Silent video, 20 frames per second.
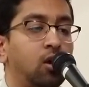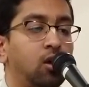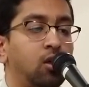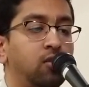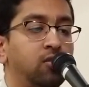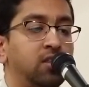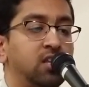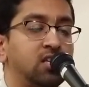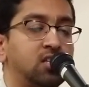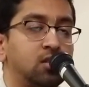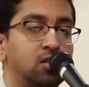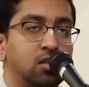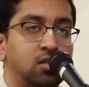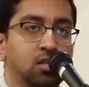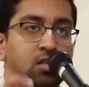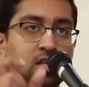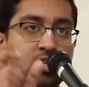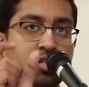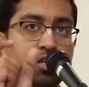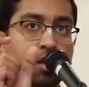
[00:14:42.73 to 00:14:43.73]

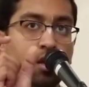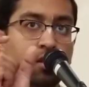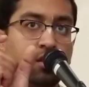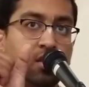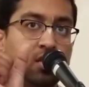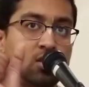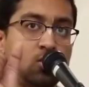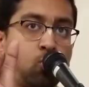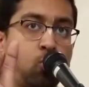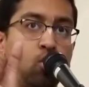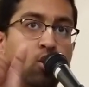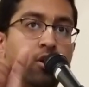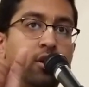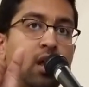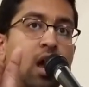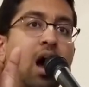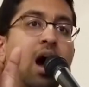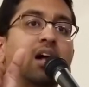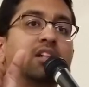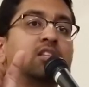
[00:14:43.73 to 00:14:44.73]
this
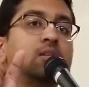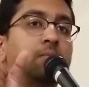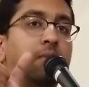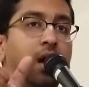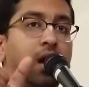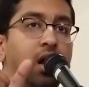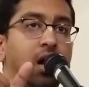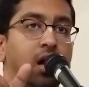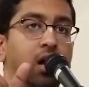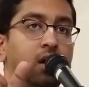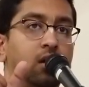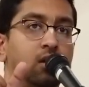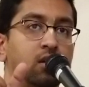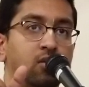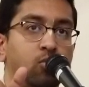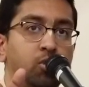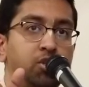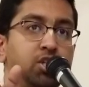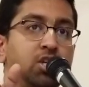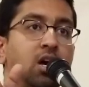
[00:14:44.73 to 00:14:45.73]
word atmaha,
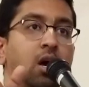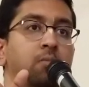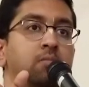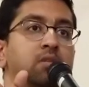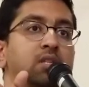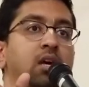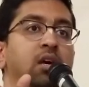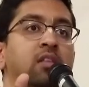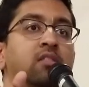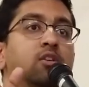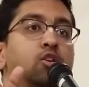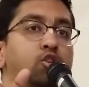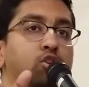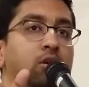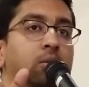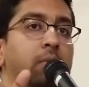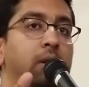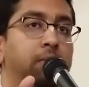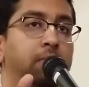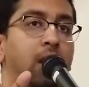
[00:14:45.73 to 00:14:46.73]
which comes in the
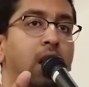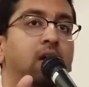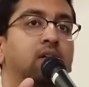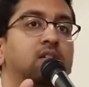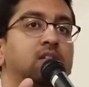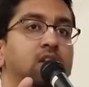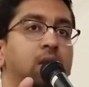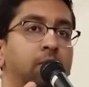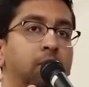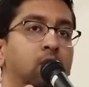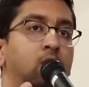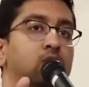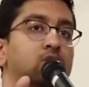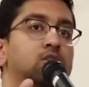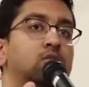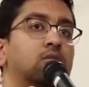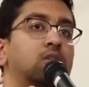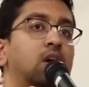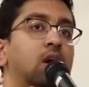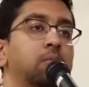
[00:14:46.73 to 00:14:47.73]
Srimad Bhagavatam and
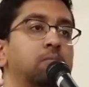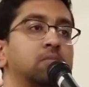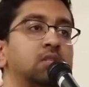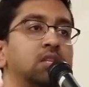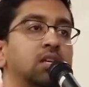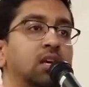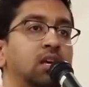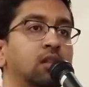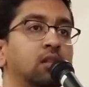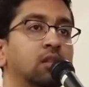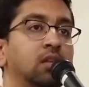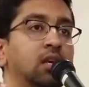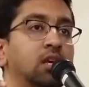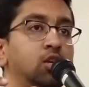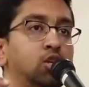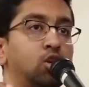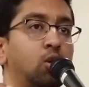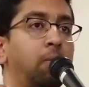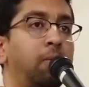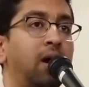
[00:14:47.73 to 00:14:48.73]
also comes in the
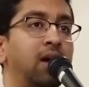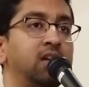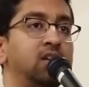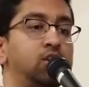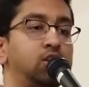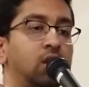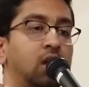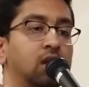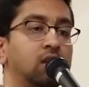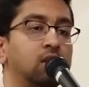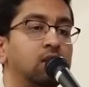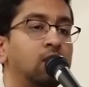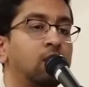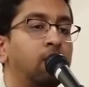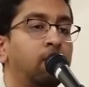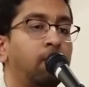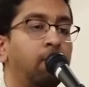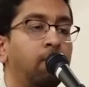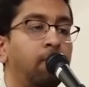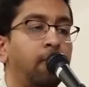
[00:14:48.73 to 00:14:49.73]
Ishopanishad.
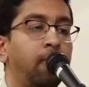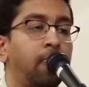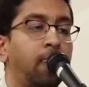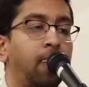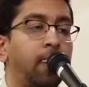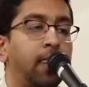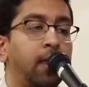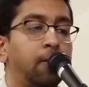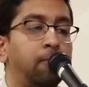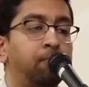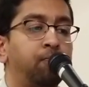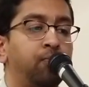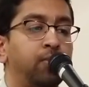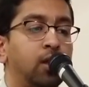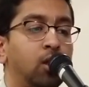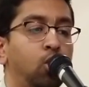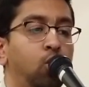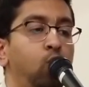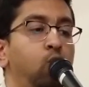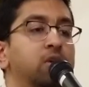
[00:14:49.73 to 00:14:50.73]

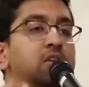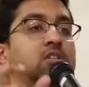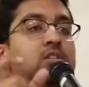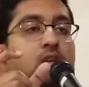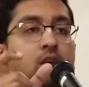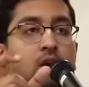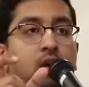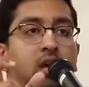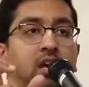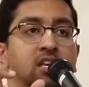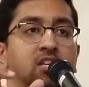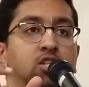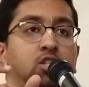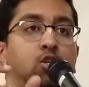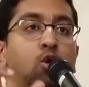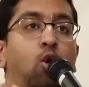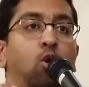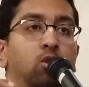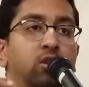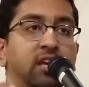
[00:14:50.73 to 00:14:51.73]
Who is a
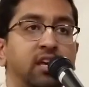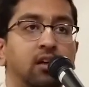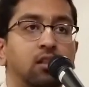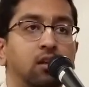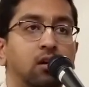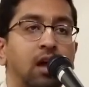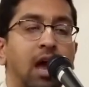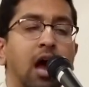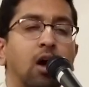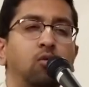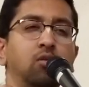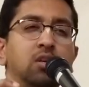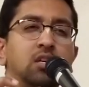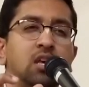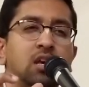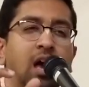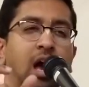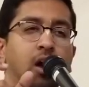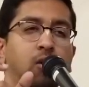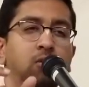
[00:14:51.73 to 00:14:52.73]
soul killer?
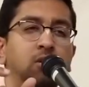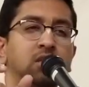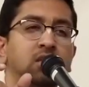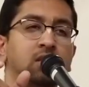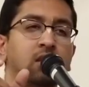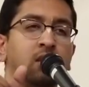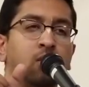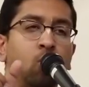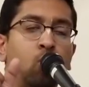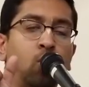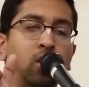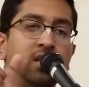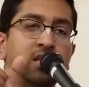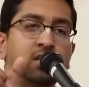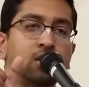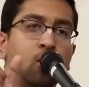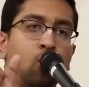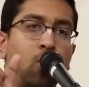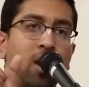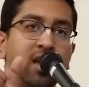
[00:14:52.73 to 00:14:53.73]

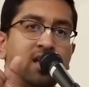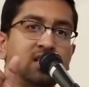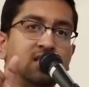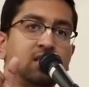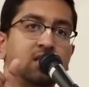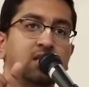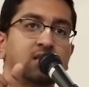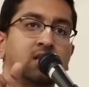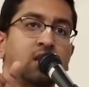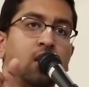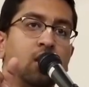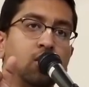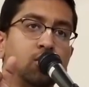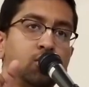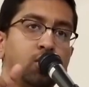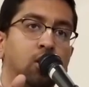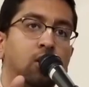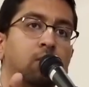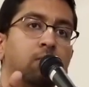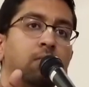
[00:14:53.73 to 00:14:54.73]
Why is this
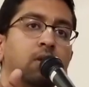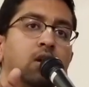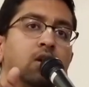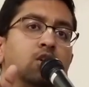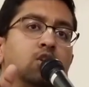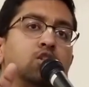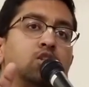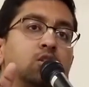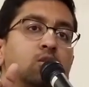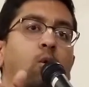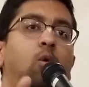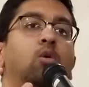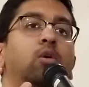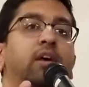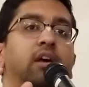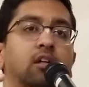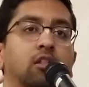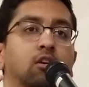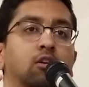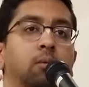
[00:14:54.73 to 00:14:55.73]
term soul
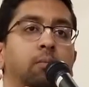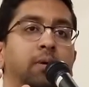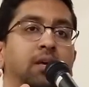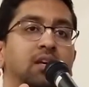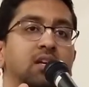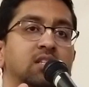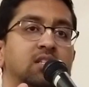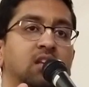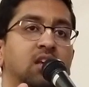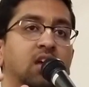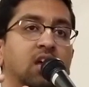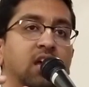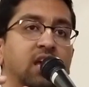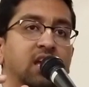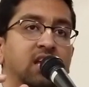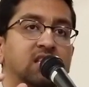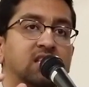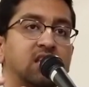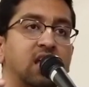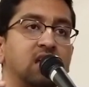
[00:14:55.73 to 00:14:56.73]
killer? Because
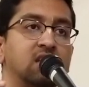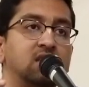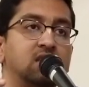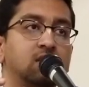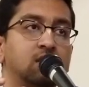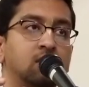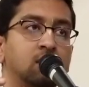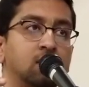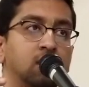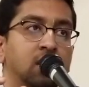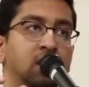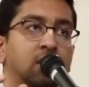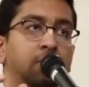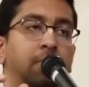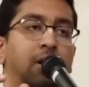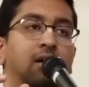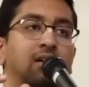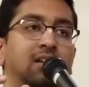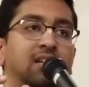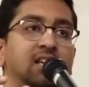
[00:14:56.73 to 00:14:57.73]
it says in the
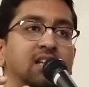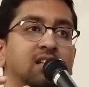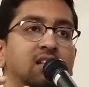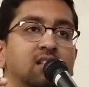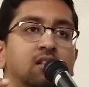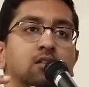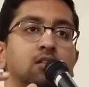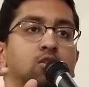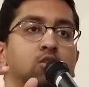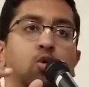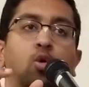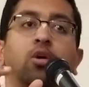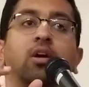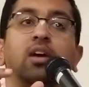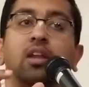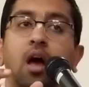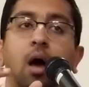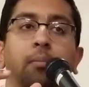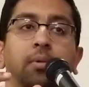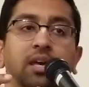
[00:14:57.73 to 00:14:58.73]
Bhagavad Gita the soul
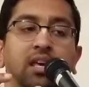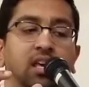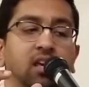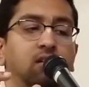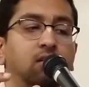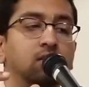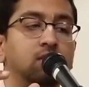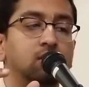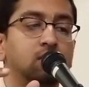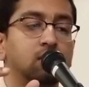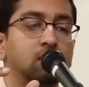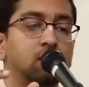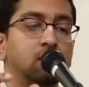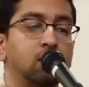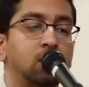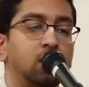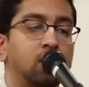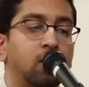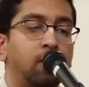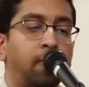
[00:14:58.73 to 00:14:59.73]
cannot be killed.
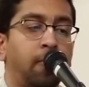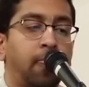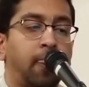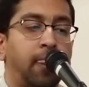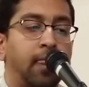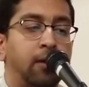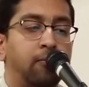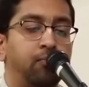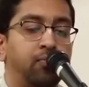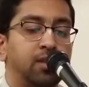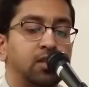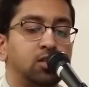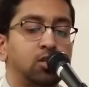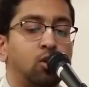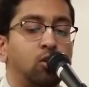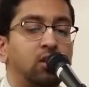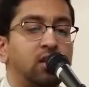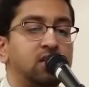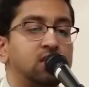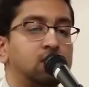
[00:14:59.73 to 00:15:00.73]
So
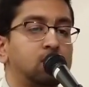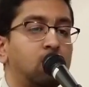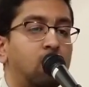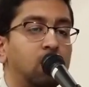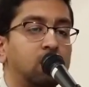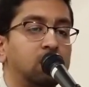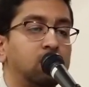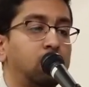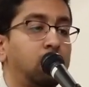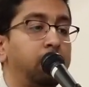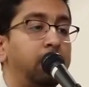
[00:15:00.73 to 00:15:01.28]
let's talk a little